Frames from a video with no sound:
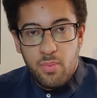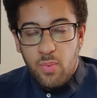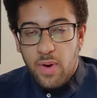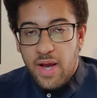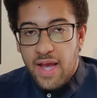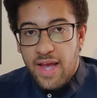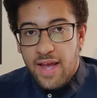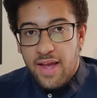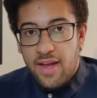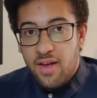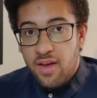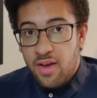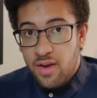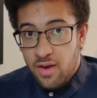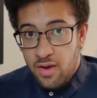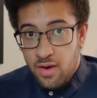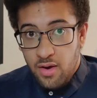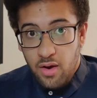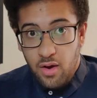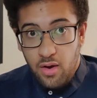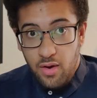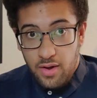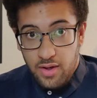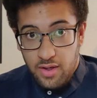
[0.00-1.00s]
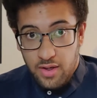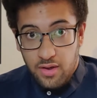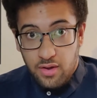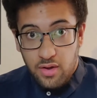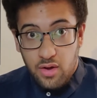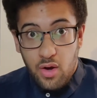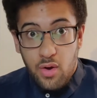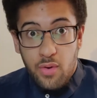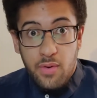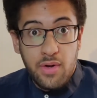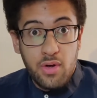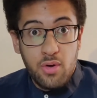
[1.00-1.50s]
where I can
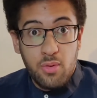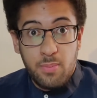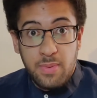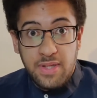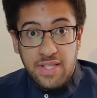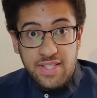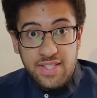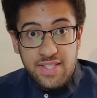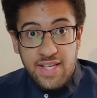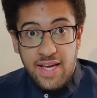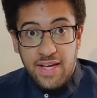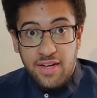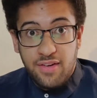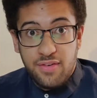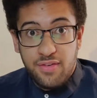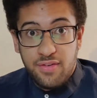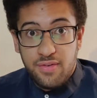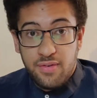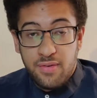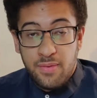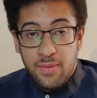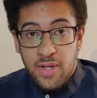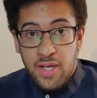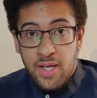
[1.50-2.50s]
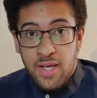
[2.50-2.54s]
go and it will be safe.